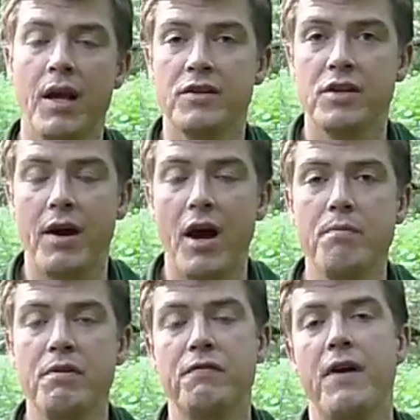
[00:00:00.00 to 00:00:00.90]
So I
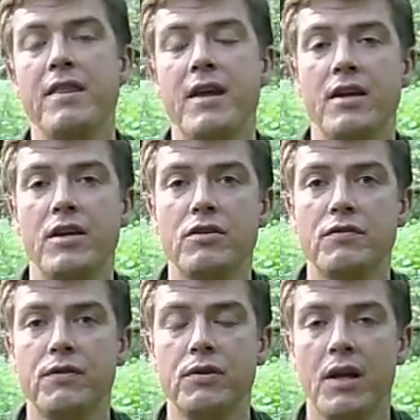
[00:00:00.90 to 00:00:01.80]
hope you find that
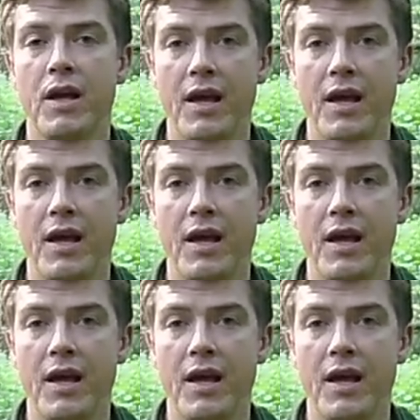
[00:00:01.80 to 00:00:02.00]
useful.